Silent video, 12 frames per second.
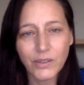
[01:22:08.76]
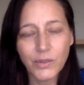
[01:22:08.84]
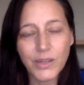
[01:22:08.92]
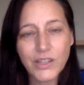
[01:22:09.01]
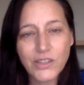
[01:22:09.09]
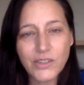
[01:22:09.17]

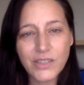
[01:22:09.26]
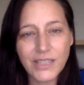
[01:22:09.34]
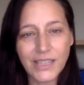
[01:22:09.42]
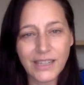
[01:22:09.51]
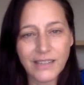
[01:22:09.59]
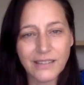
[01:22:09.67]
who
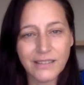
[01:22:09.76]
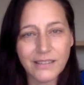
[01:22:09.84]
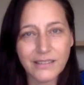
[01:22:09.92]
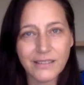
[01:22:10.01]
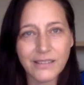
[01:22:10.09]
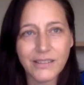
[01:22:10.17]
intercede,
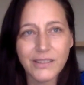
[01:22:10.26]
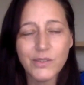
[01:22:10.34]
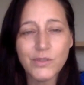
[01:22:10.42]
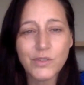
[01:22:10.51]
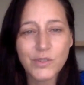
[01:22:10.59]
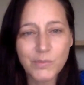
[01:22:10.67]

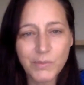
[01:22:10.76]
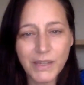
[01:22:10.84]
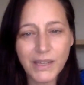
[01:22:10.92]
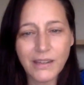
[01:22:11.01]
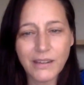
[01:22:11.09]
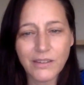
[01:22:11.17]
who
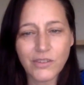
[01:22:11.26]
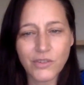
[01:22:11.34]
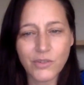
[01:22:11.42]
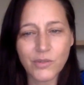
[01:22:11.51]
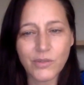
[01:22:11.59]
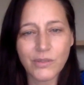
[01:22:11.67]
speak
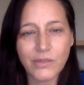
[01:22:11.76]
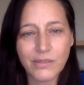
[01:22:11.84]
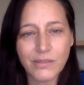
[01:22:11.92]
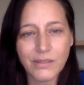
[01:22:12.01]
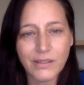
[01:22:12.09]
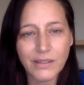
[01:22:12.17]
truth
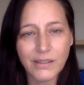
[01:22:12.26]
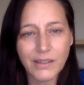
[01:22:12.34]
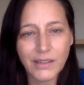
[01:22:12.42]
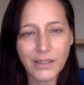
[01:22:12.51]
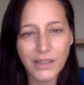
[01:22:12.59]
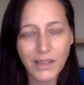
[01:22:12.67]

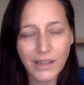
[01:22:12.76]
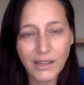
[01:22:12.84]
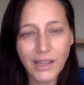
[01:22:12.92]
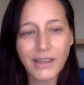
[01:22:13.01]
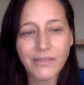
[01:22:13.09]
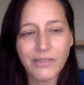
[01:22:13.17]

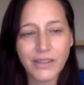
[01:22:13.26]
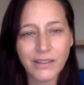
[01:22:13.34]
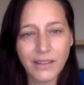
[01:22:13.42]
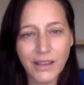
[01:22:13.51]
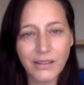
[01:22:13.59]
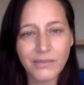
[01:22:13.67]
and life
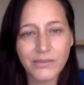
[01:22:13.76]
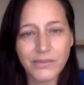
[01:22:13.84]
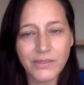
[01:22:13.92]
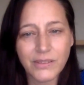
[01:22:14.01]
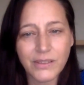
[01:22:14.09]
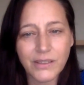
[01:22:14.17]
and love,
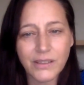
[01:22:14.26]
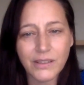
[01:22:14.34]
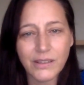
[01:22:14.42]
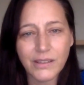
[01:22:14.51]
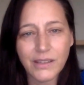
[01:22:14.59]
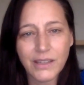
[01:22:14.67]

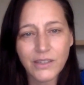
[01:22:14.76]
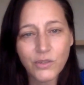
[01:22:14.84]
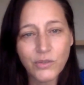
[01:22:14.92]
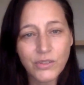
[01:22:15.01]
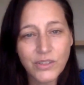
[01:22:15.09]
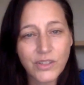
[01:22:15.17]
and
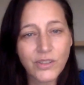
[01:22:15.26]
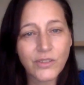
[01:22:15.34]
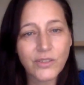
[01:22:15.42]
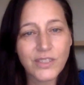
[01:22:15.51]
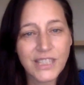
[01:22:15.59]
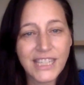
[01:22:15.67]
who
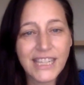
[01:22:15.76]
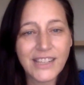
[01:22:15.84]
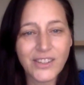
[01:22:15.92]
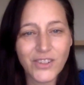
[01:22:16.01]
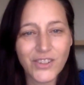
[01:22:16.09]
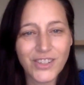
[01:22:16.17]
still
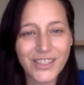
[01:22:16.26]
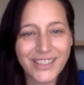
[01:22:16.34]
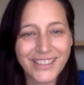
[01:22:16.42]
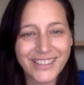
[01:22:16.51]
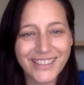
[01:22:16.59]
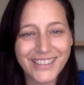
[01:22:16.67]
teach
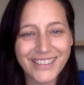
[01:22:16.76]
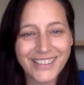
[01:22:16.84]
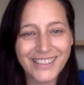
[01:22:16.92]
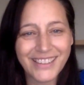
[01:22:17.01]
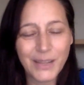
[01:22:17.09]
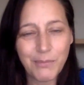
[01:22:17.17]

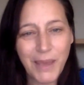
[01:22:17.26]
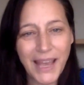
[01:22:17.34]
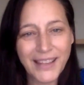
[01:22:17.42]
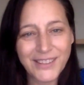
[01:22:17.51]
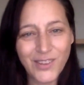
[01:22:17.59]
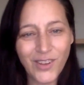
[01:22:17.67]
and
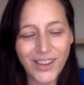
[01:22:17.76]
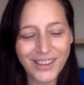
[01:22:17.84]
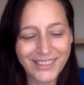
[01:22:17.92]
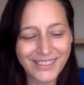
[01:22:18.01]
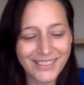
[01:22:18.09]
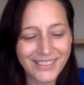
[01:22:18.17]
pass on
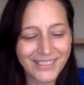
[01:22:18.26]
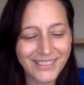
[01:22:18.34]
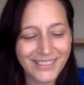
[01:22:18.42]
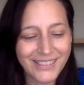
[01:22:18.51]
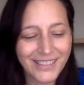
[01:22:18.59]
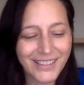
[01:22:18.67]

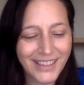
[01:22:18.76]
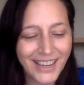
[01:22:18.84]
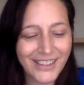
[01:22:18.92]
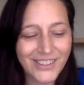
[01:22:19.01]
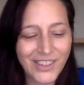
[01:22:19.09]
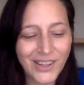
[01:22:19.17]
to the
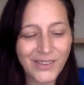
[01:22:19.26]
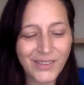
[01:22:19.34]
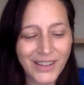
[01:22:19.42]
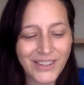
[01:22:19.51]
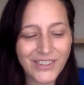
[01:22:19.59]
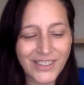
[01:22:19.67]
next
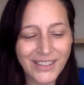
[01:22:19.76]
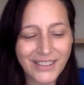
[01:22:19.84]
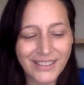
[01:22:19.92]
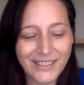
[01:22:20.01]
generations.